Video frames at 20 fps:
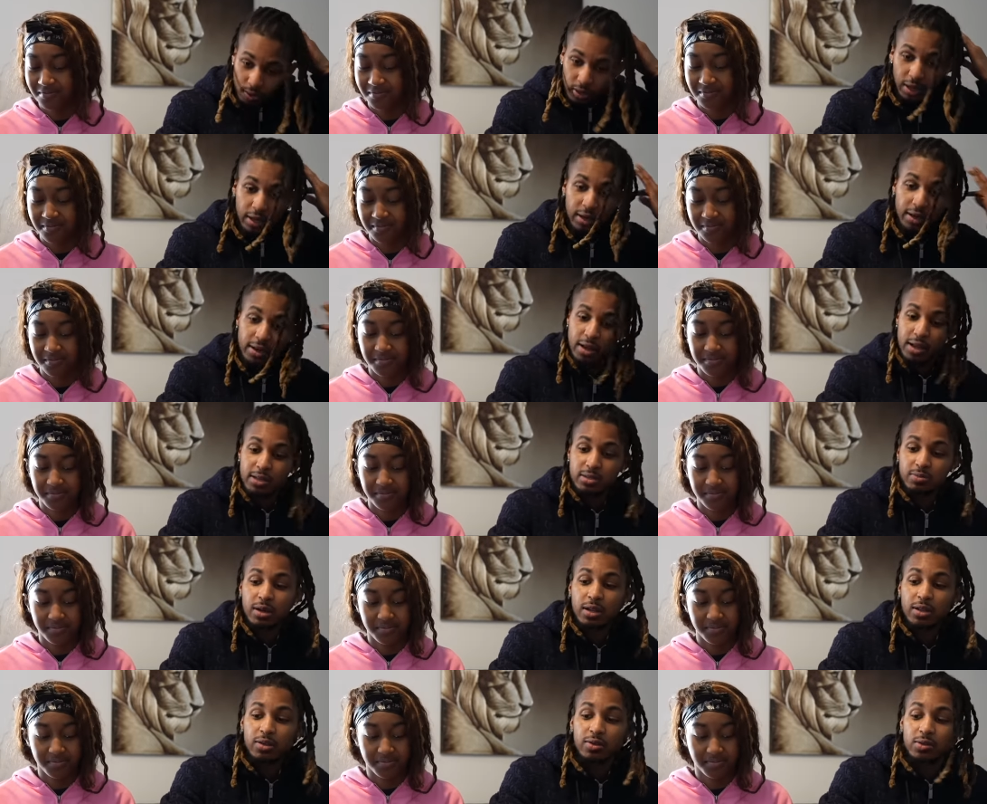Speaker 1: that
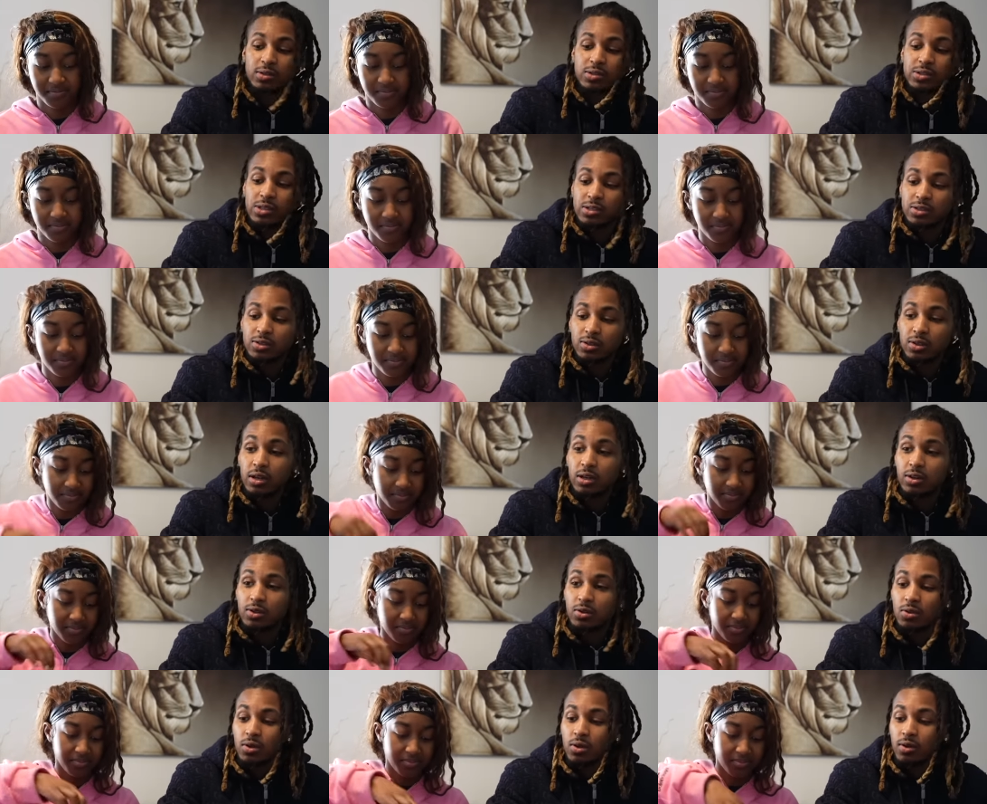as my little sister
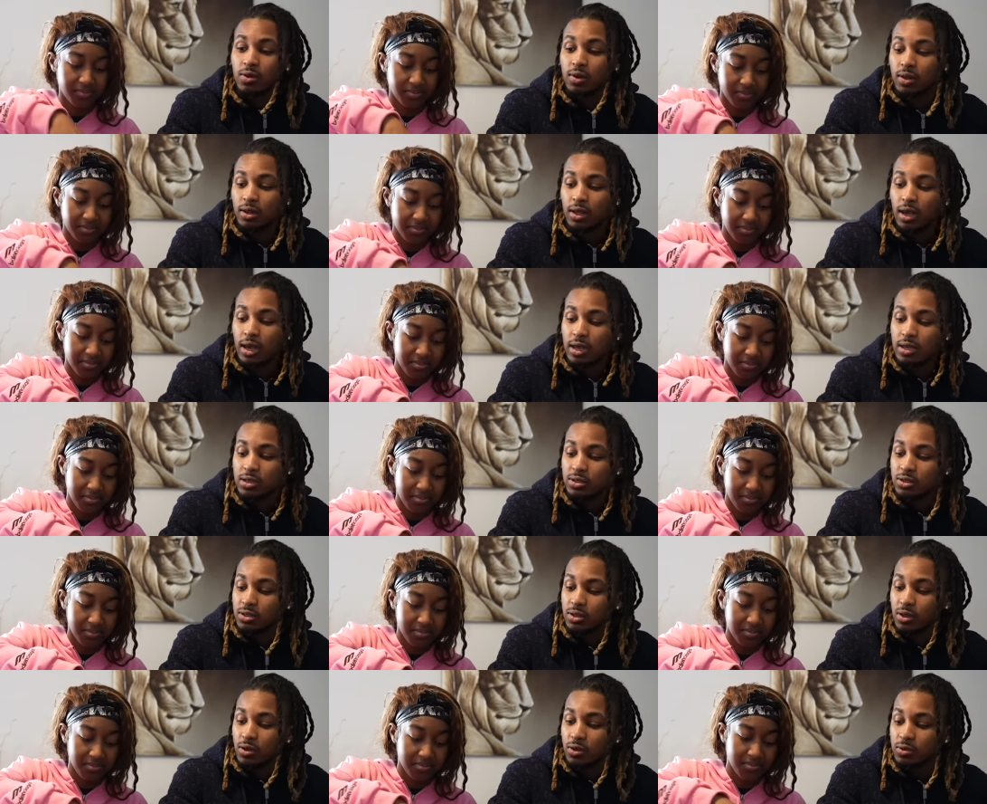that you don't
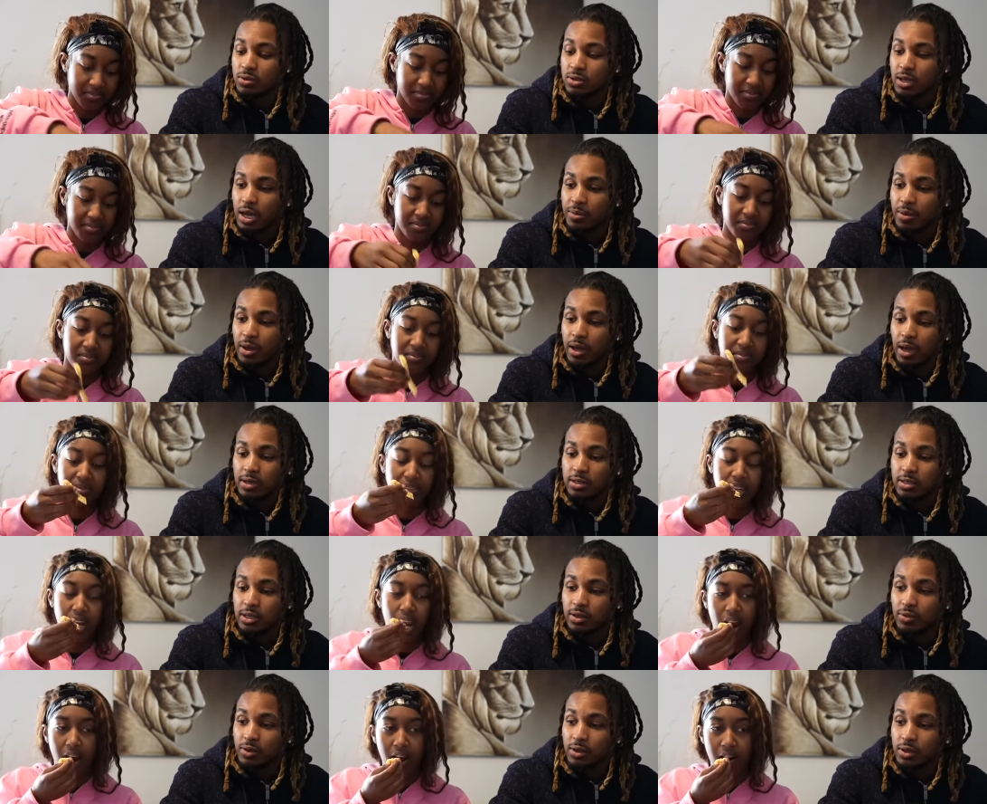engage in those type of
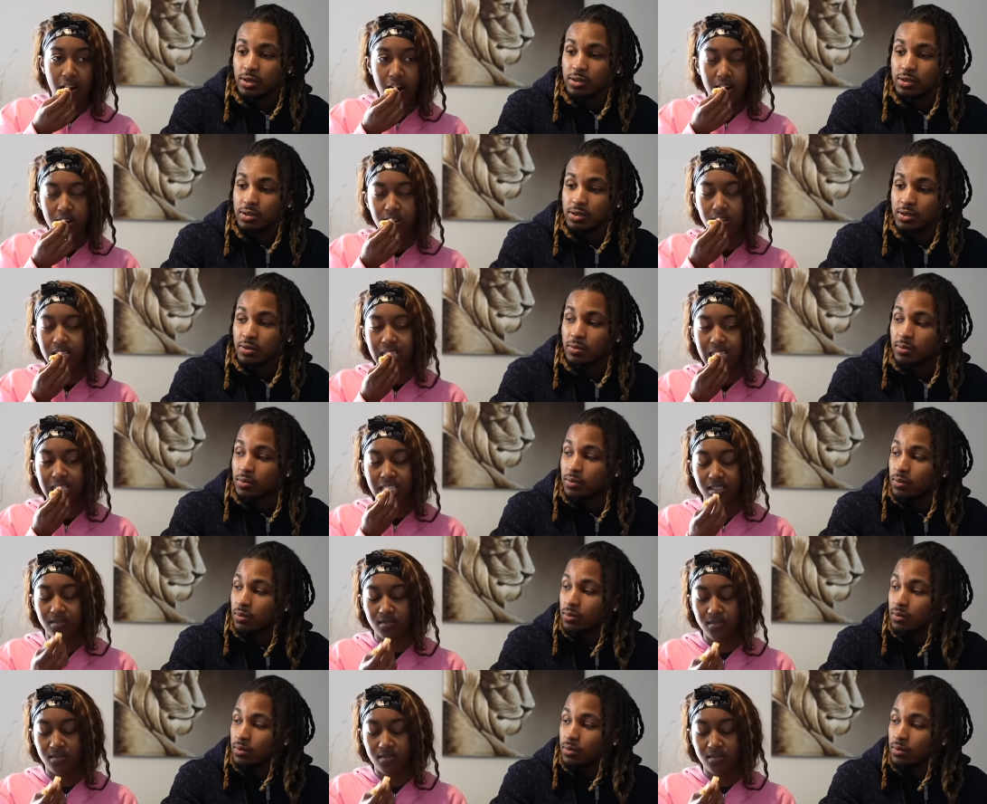activities. Oh yeah.